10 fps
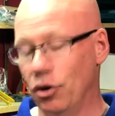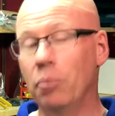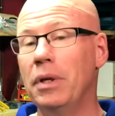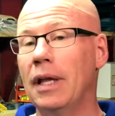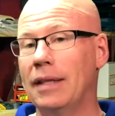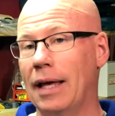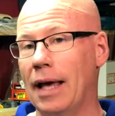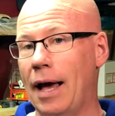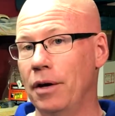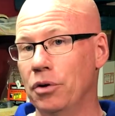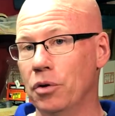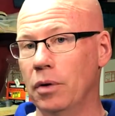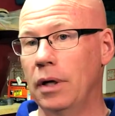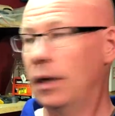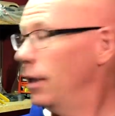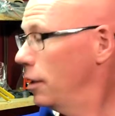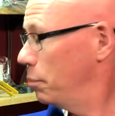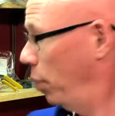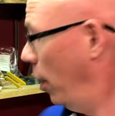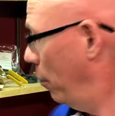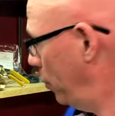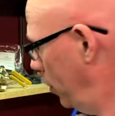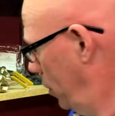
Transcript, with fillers: don't be like the guy who his pump,